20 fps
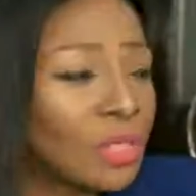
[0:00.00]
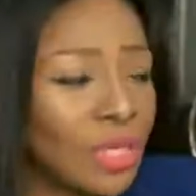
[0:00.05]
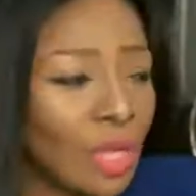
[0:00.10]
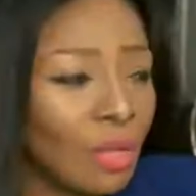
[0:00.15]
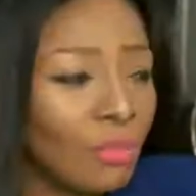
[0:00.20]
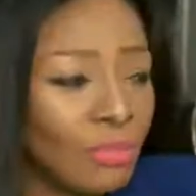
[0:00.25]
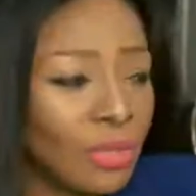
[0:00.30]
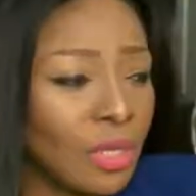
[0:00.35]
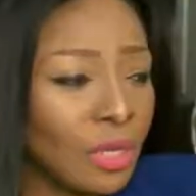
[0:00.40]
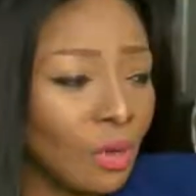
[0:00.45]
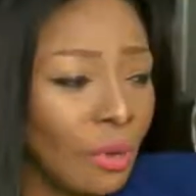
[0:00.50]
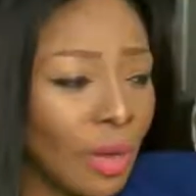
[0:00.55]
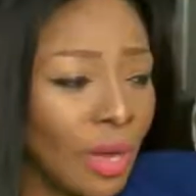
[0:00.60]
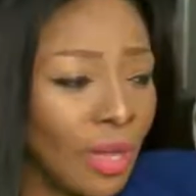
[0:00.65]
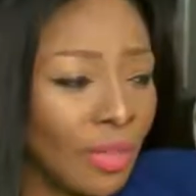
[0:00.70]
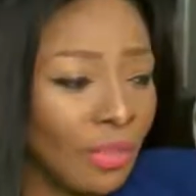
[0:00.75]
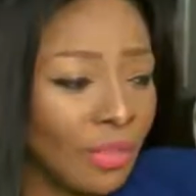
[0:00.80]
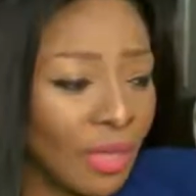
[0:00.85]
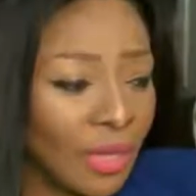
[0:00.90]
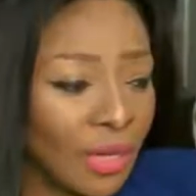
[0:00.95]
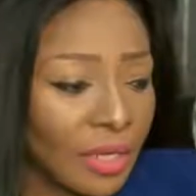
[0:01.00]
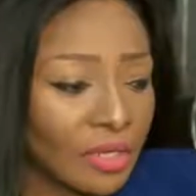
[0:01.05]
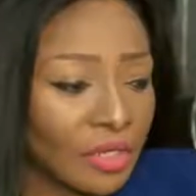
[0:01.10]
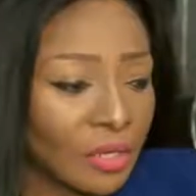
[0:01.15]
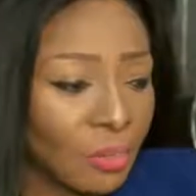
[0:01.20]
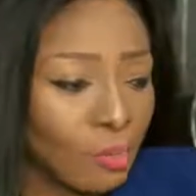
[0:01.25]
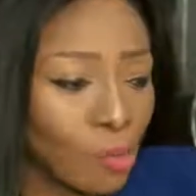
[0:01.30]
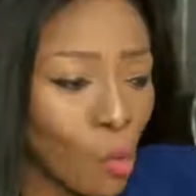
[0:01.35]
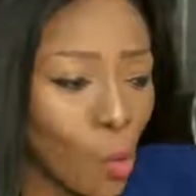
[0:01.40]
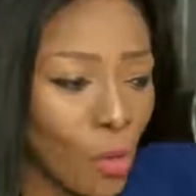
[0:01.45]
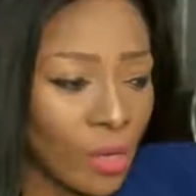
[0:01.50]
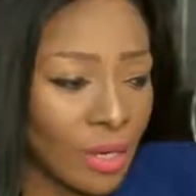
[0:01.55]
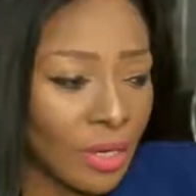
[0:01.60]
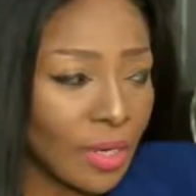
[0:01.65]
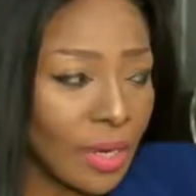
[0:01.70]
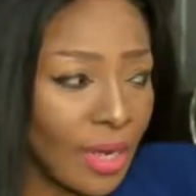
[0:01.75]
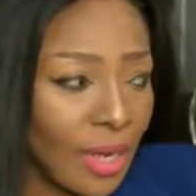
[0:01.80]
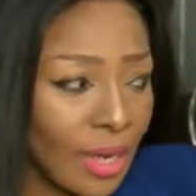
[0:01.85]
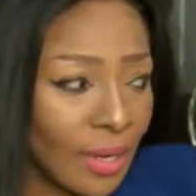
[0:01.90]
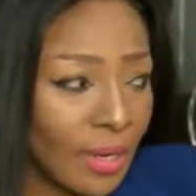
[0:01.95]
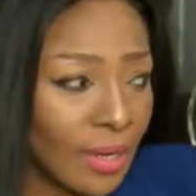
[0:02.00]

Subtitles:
We tell BOI that it's important